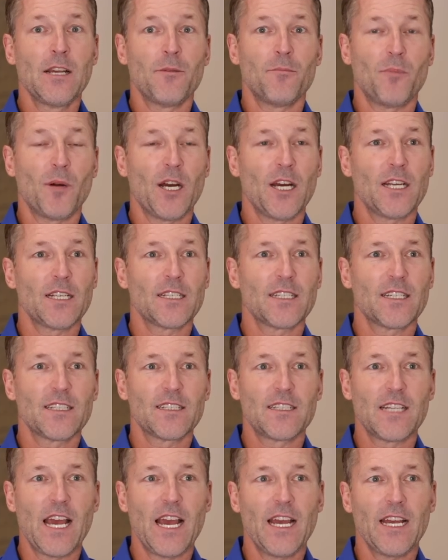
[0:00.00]
but
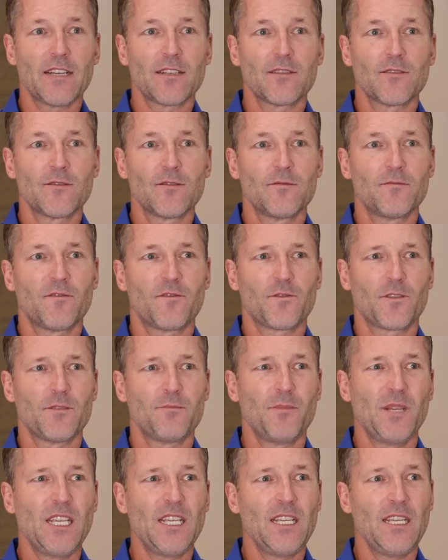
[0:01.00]
that for
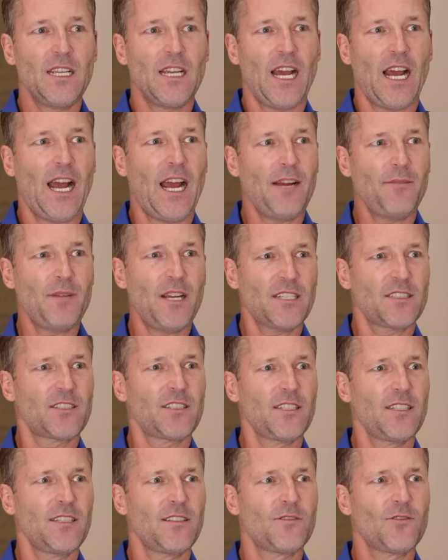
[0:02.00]
me, I'm
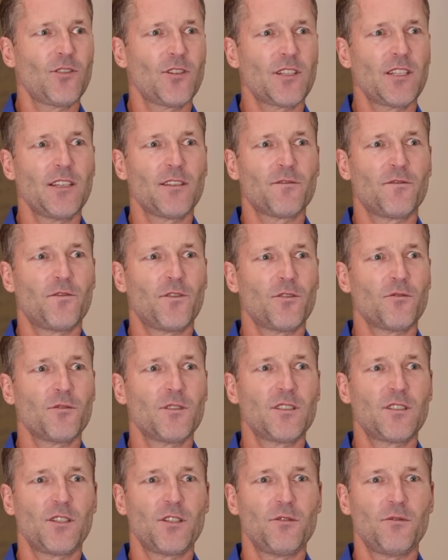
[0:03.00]
actually looking
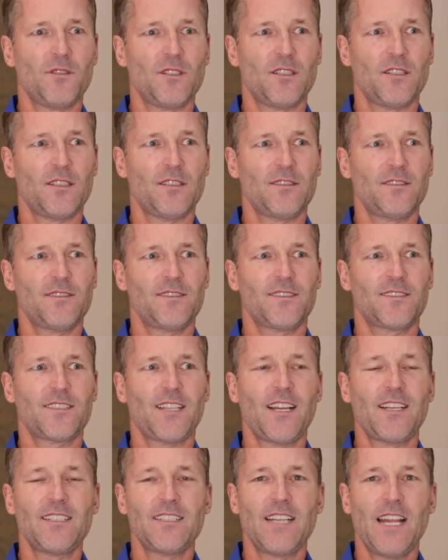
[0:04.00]
forward to a
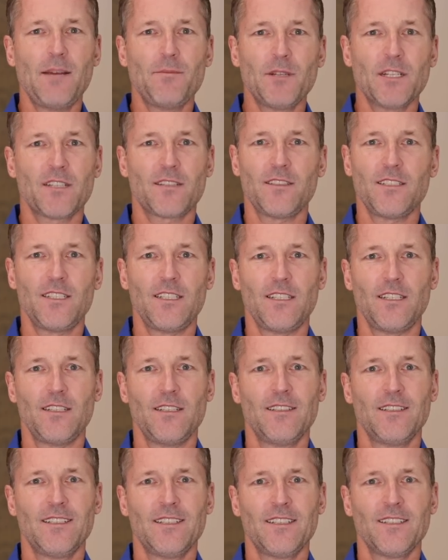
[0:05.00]
dynamically
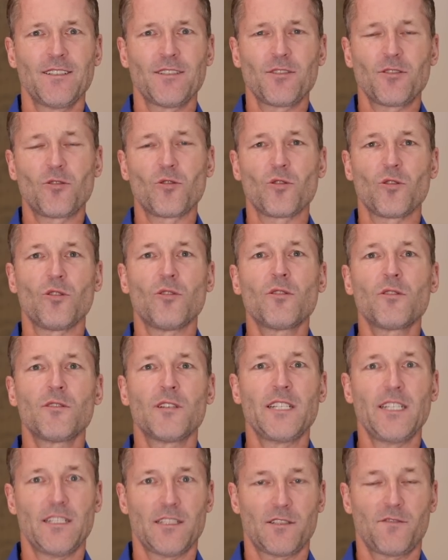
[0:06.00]

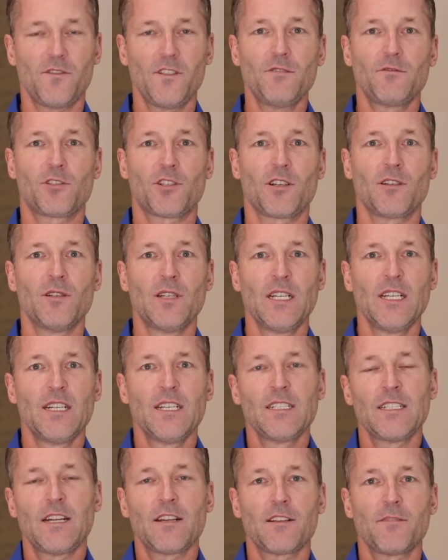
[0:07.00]
glorious future.
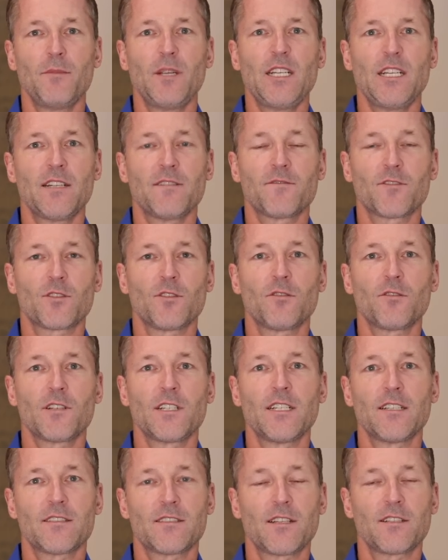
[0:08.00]
Now, the meaning of
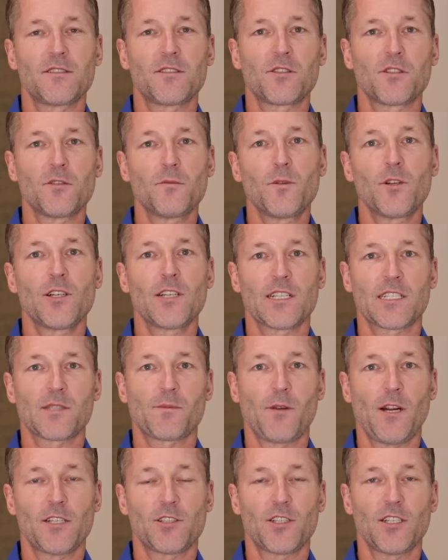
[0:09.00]
glory is exuberant
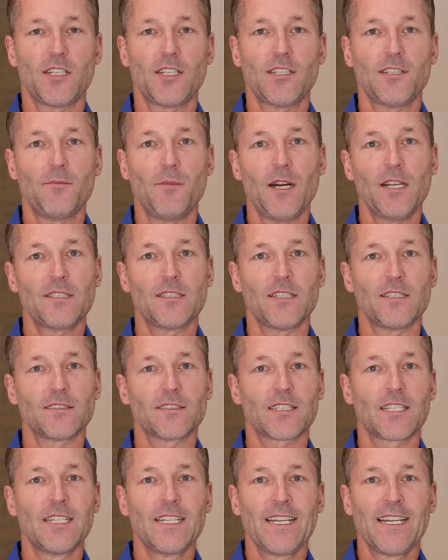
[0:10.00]
expression and
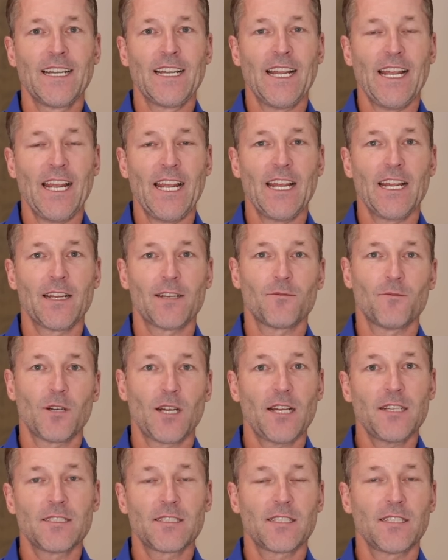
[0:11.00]
abundance. And
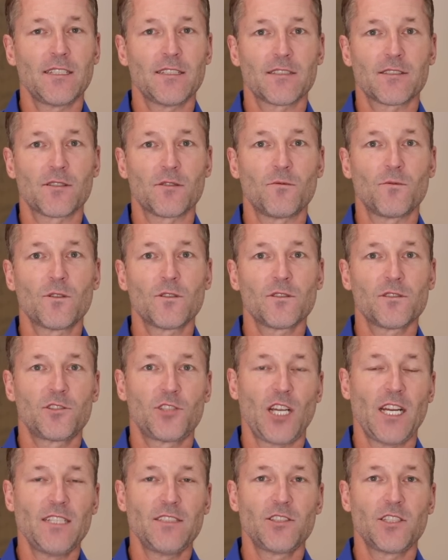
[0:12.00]
what I see is the world
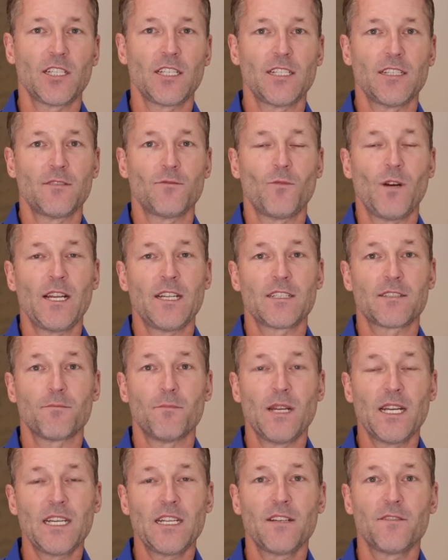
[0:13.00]
changing in ways
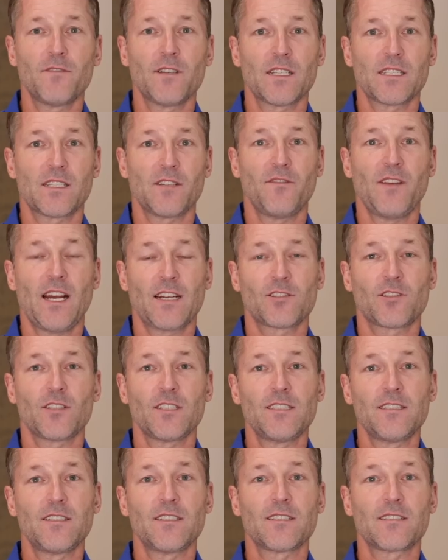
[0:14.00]
many of us have
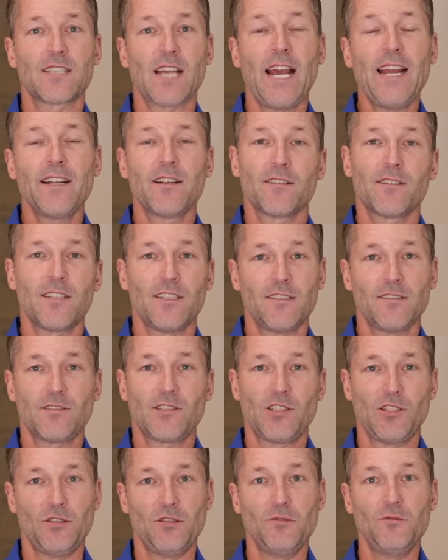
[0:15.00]
actually desired it
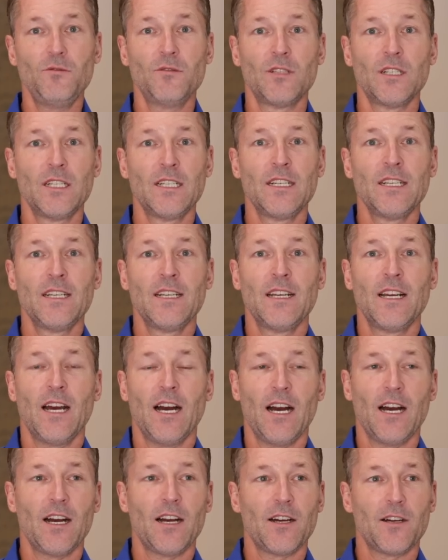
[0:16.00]
to.
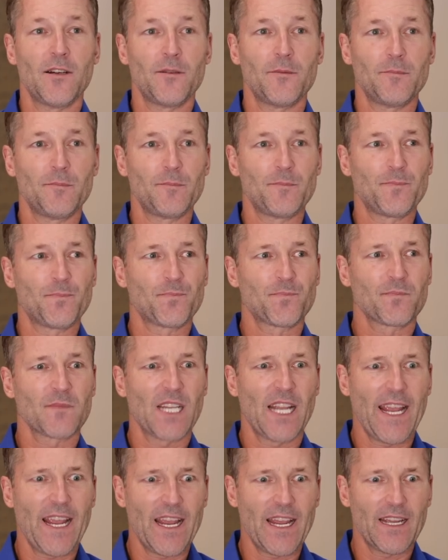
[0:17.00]

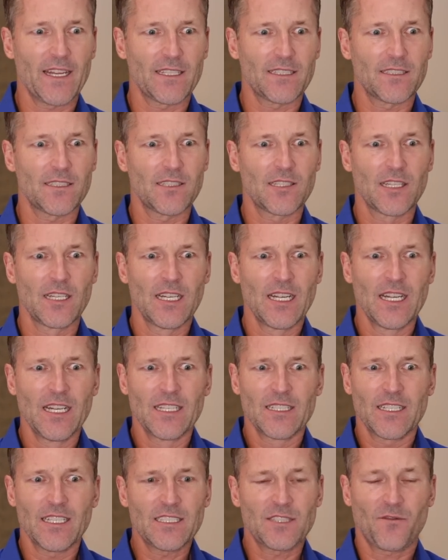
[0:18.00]
And
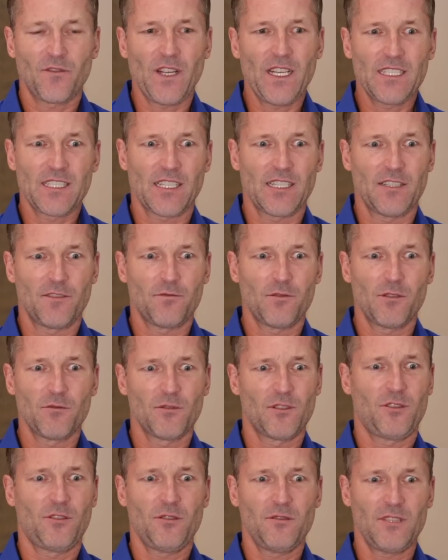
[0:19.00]
let's face it, if we
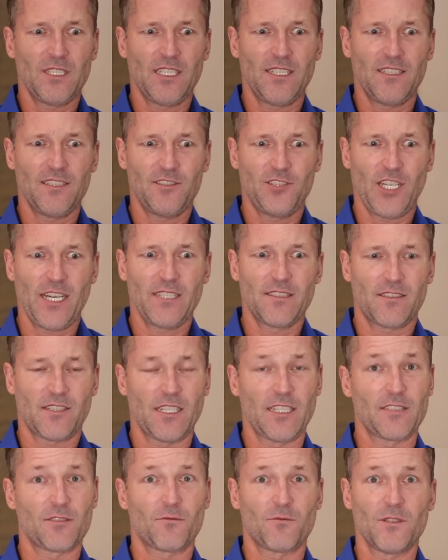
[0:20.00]
were truly going to change
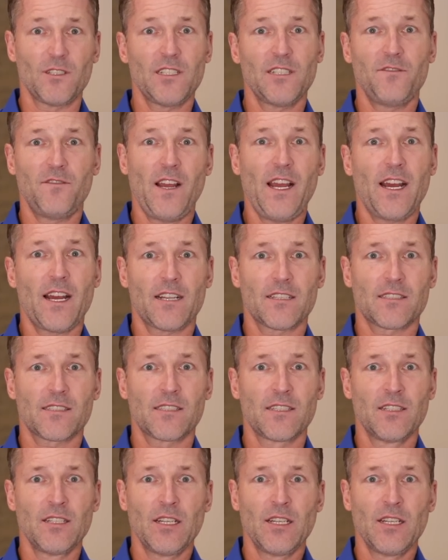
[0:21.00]
things really fast,